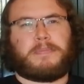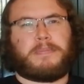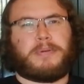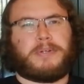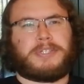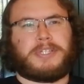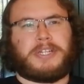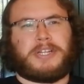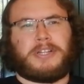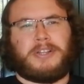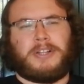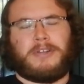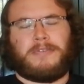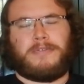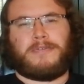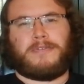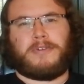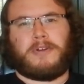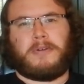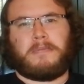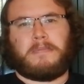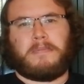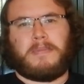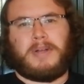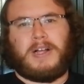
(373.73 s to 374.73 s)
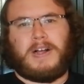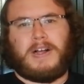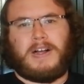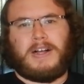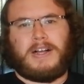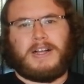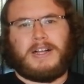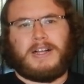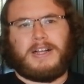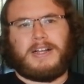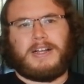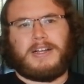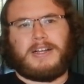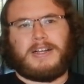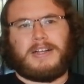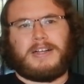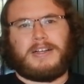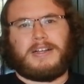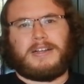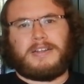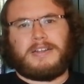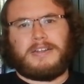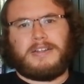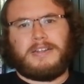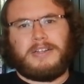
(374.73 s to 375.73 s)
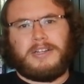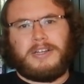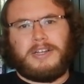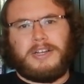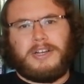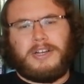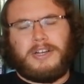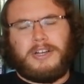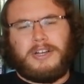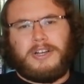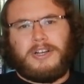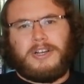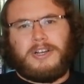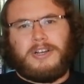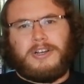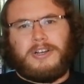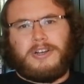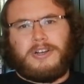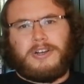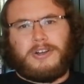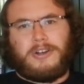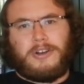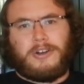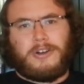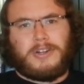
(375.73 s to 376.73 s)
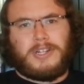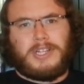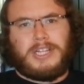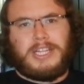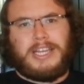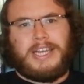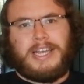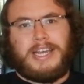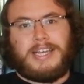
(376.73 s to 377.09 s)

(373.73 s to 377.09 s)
particularly from early